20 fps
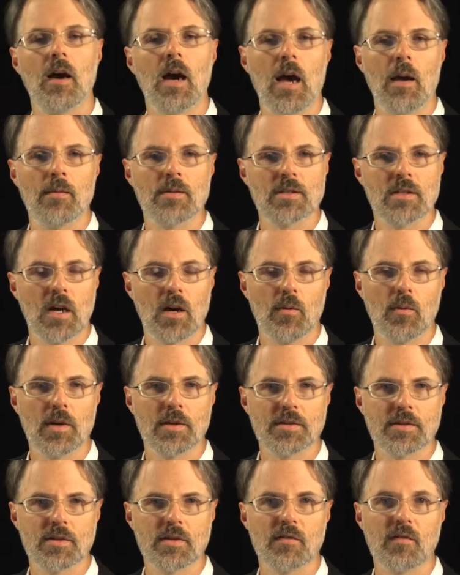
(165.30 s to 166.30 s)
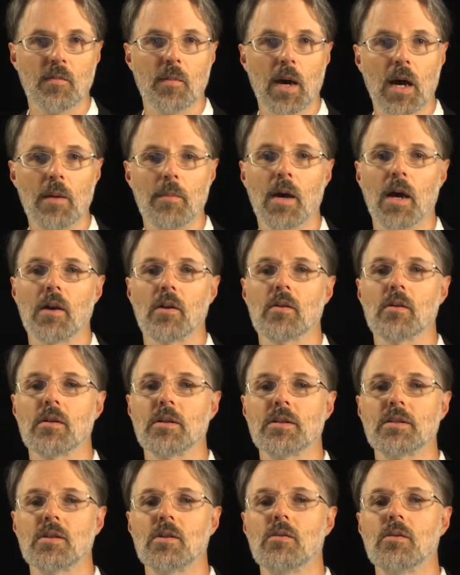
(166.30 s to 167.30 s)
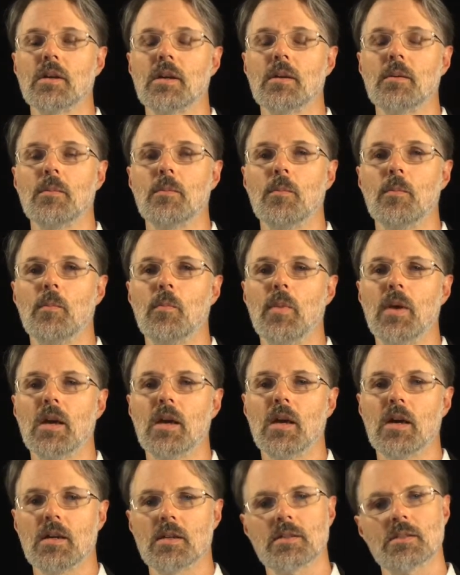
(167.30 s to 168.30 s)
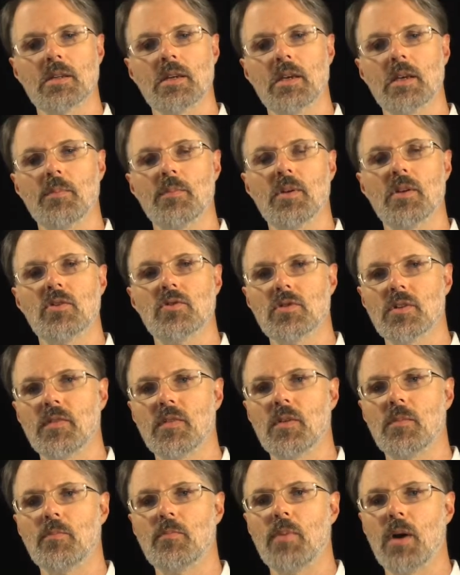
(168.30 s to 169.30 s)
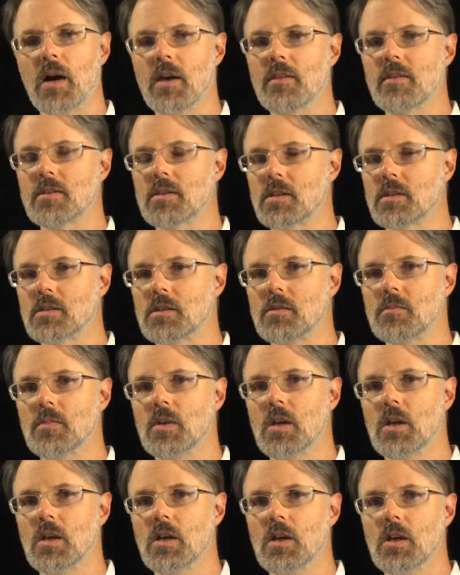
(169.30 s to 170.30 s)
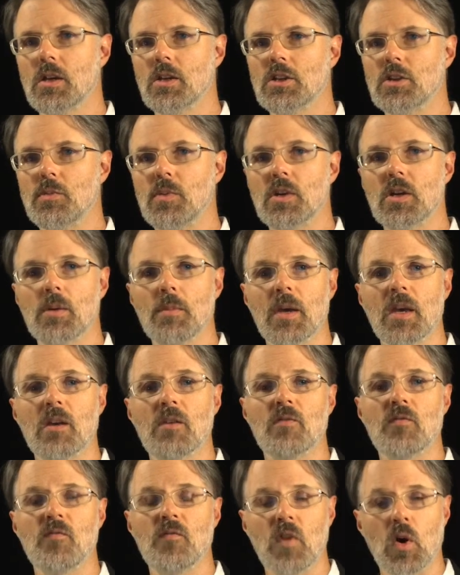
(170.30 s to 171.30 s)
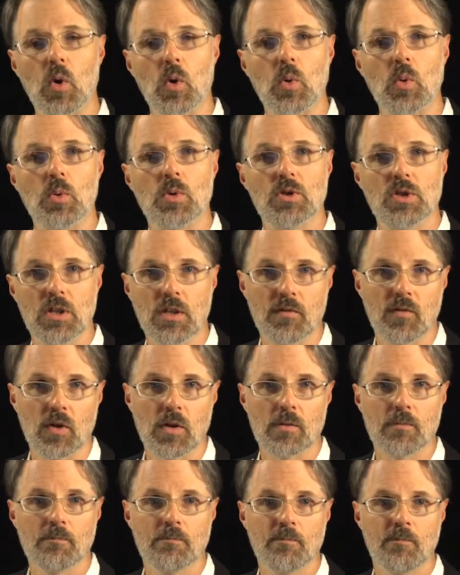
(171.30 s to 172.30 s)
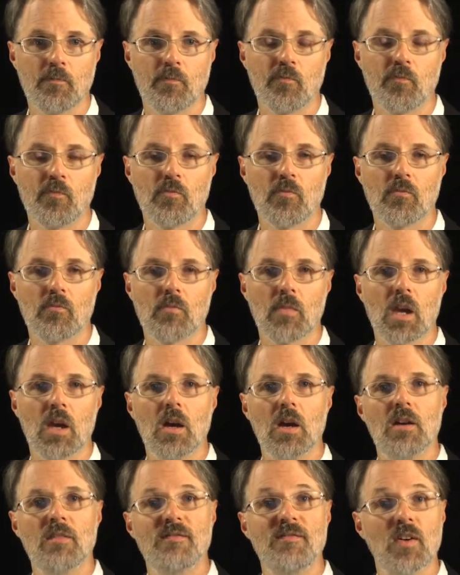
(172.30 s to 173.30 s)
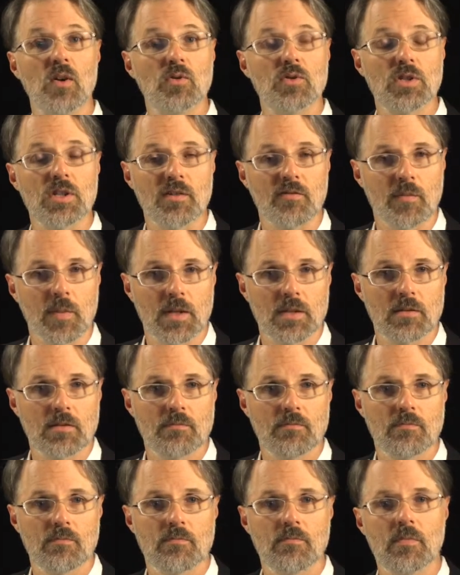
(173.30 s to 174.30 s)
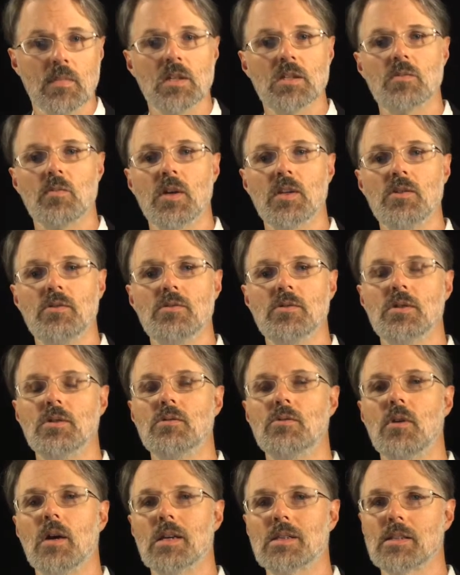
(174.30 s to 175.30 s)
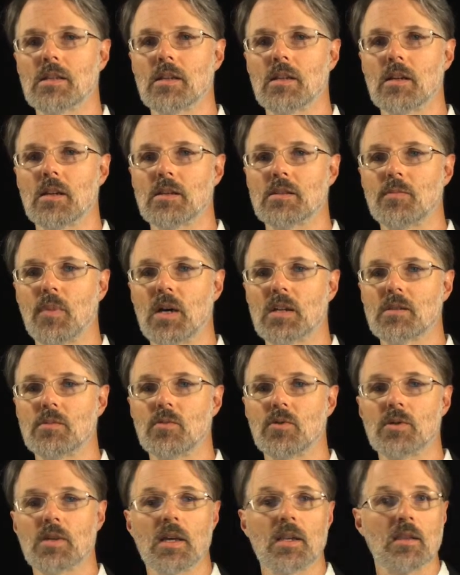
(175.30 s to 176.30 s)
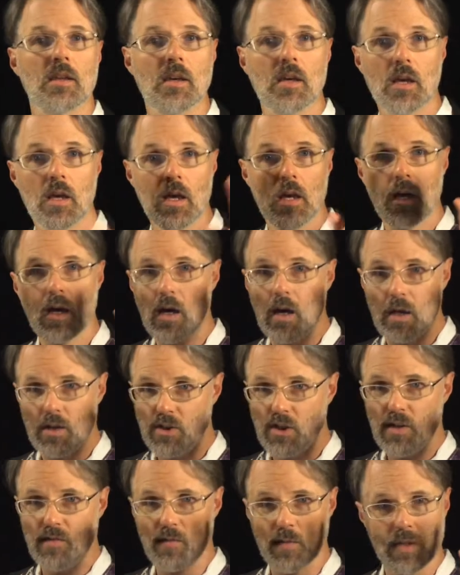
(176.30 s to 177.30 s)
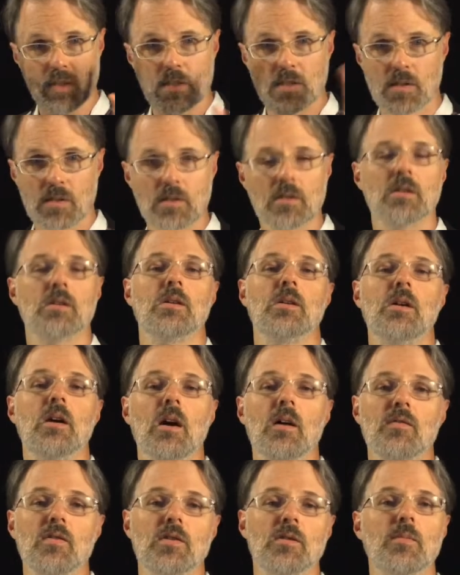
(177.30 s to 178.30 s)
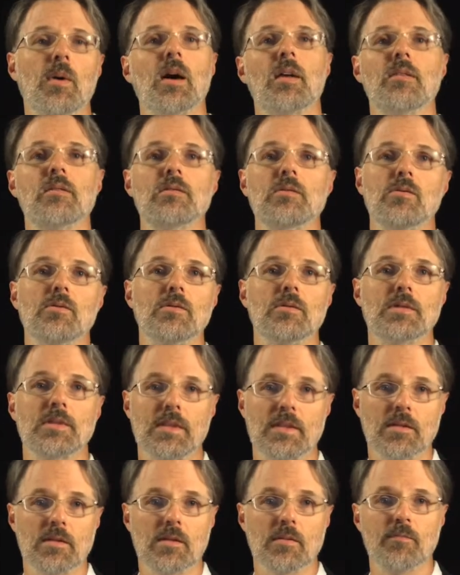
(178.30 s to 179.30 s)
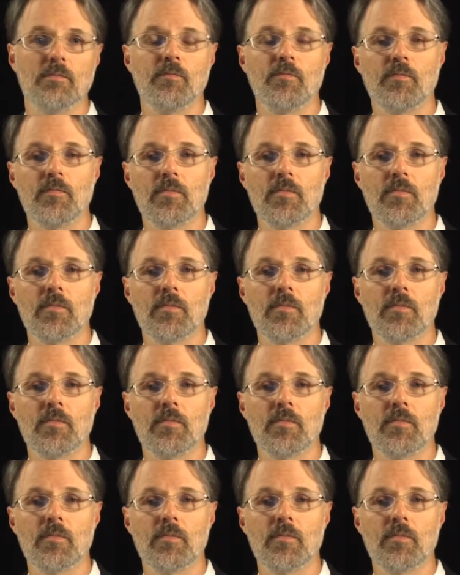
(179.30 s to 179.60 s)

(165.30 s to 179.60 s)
I was not well served by my early schooling because I had been driven by the system to become a faux-achiever. Fauxchievement is when you do as little as possible to get the achievements offered by the school system,